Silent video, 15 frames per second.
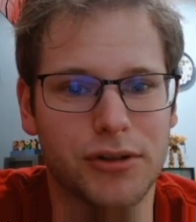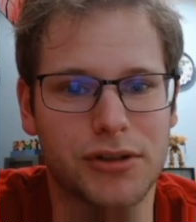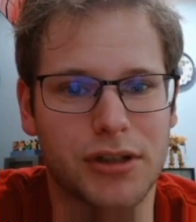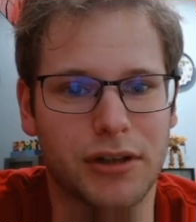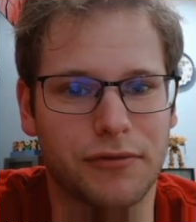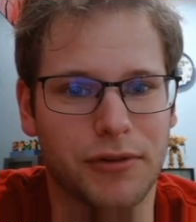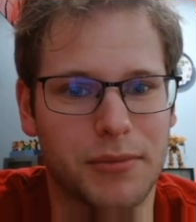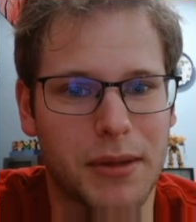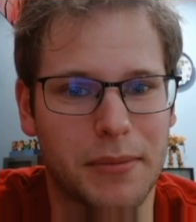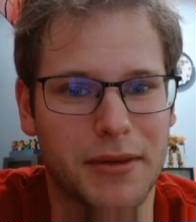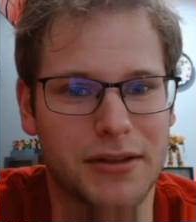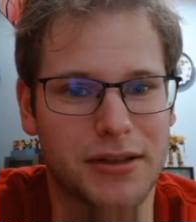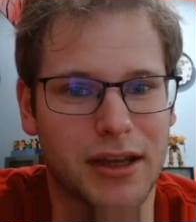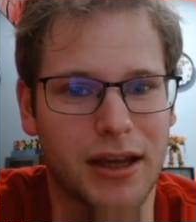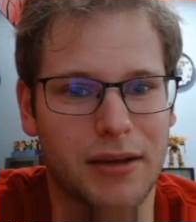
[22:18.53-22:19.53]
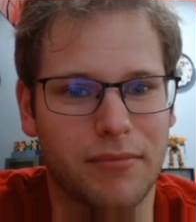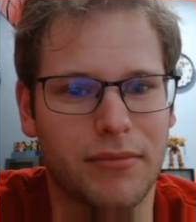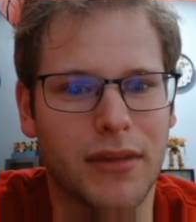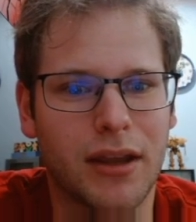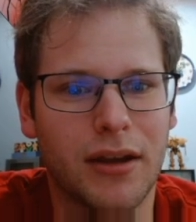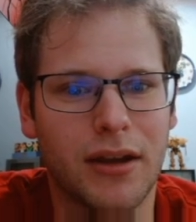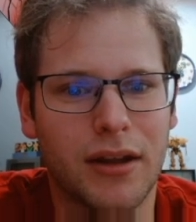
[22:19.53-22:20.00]
stuff from them this game,
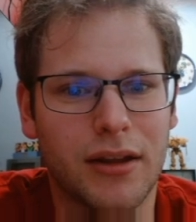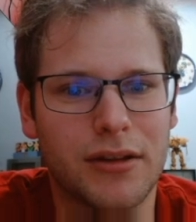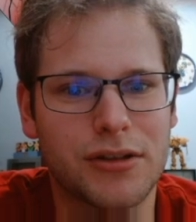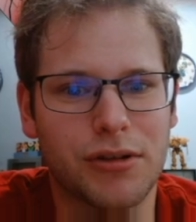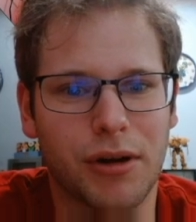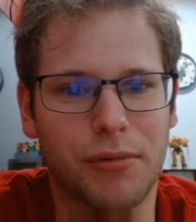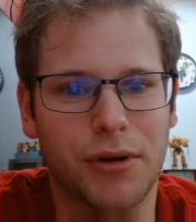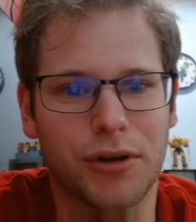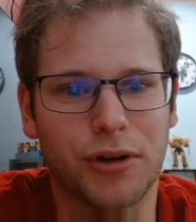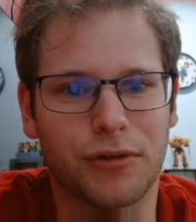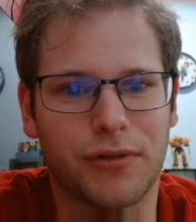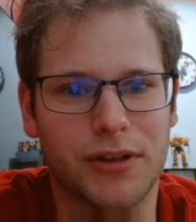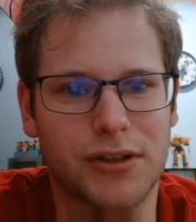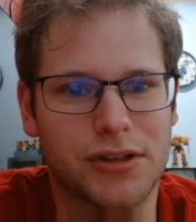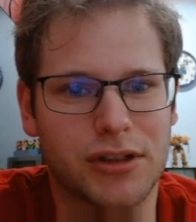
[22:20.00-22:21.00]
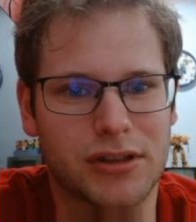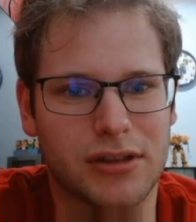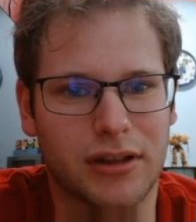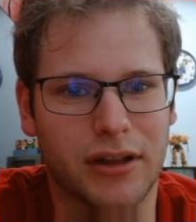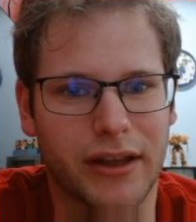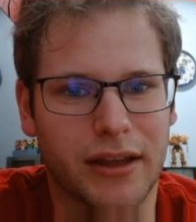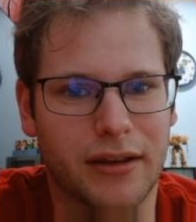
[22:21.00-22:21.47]
so I wonder if it's just
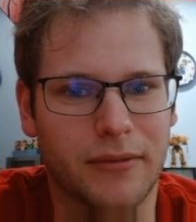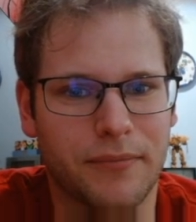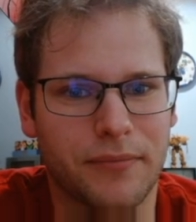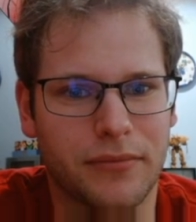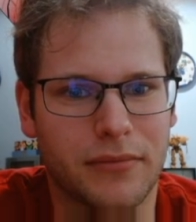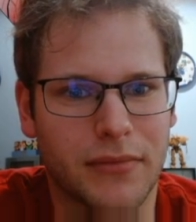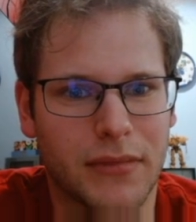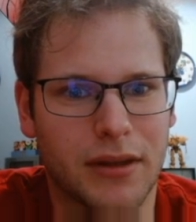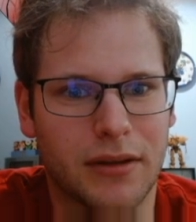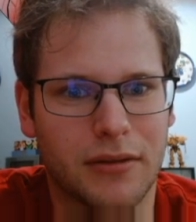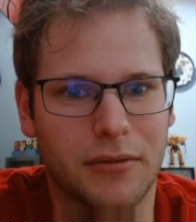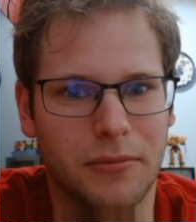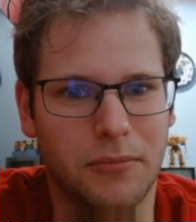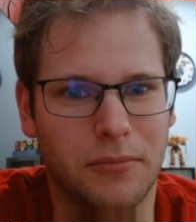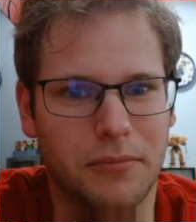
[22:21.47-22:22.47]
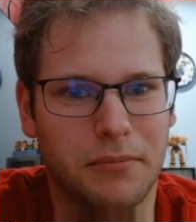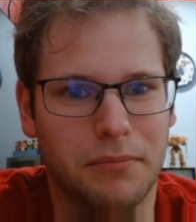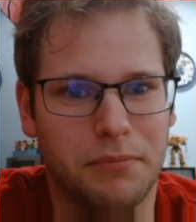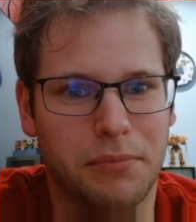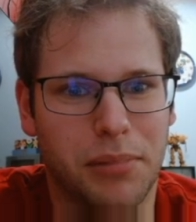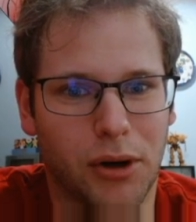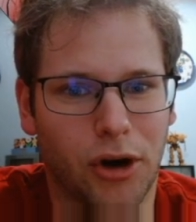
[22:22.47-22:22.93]
like
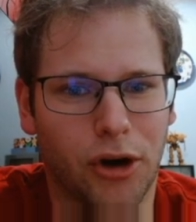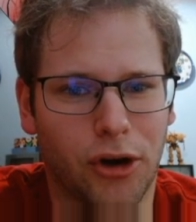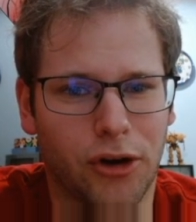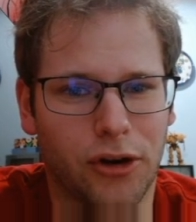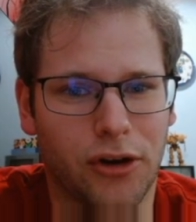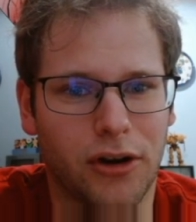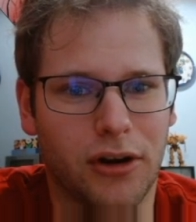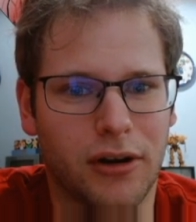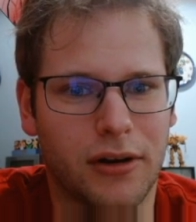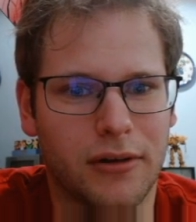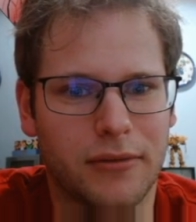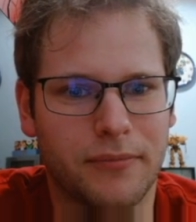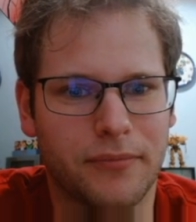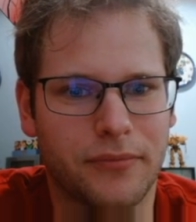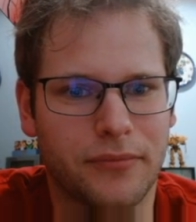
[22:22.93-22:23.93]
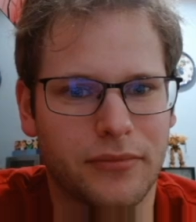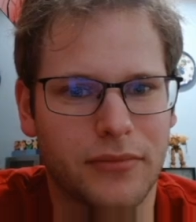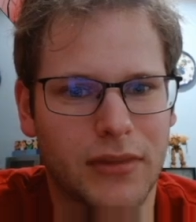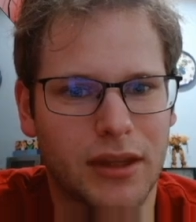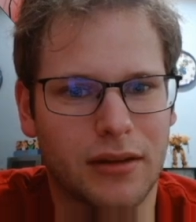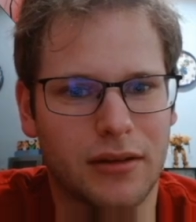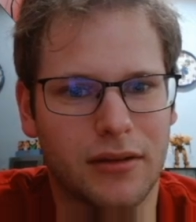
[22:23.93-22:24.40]
burn.
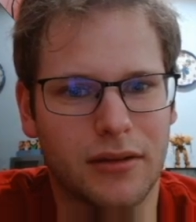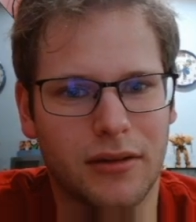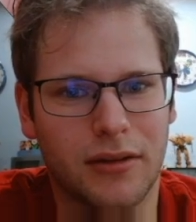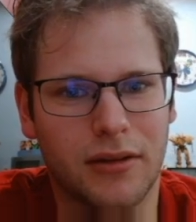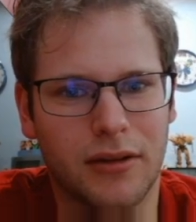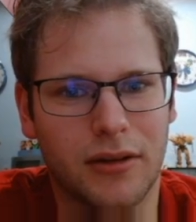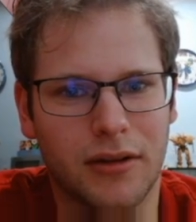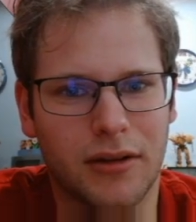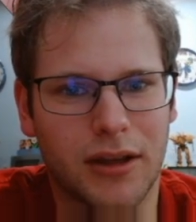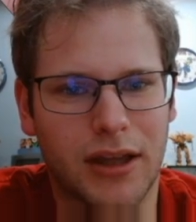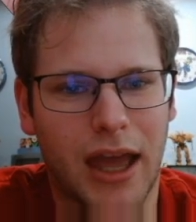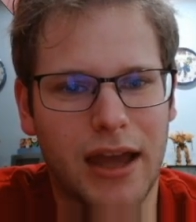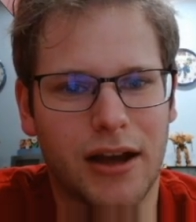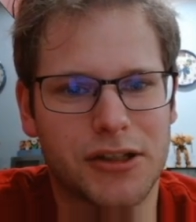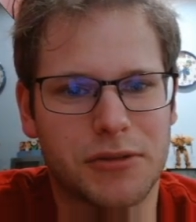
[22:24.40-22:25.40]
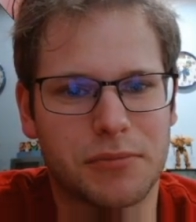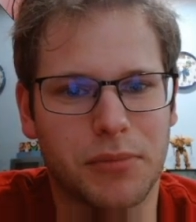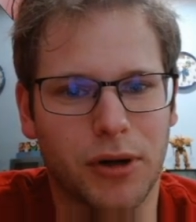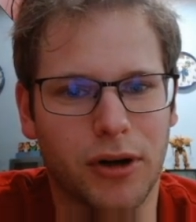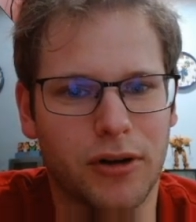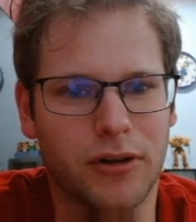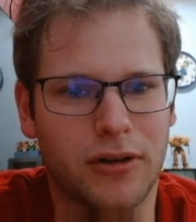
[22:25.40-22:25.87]
Chaos
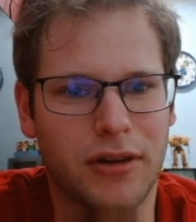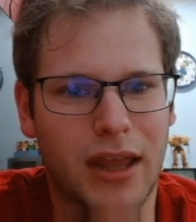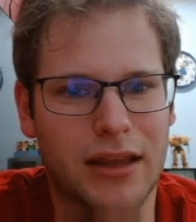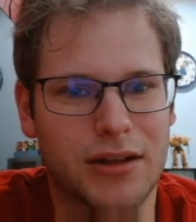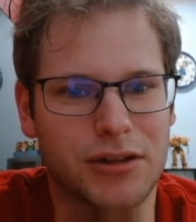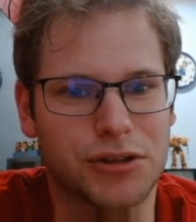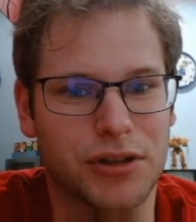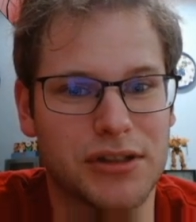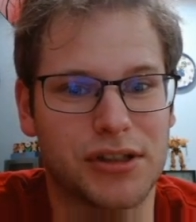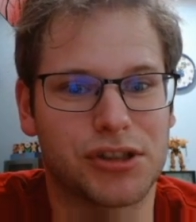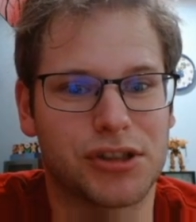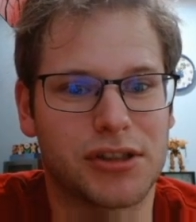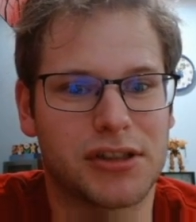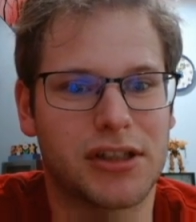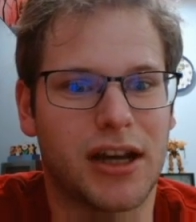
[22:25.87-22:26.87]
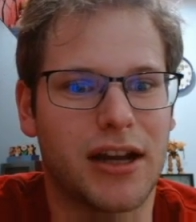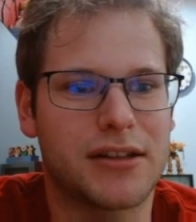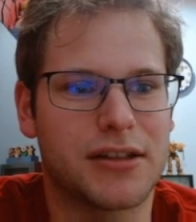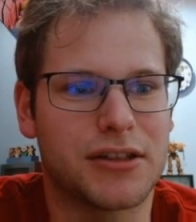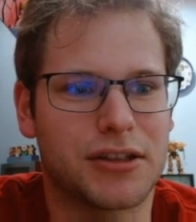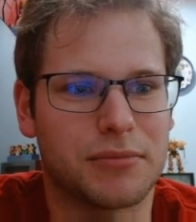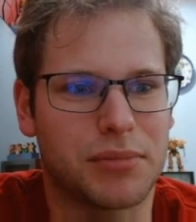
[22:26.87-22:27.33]
Burn that then transition sides
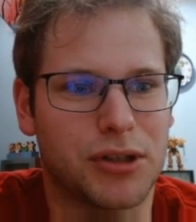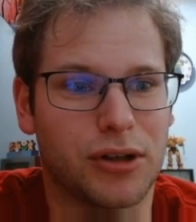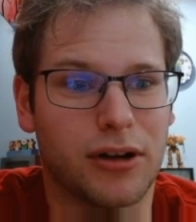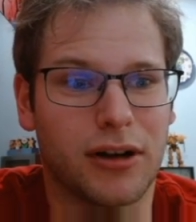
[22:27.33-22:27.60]
into pure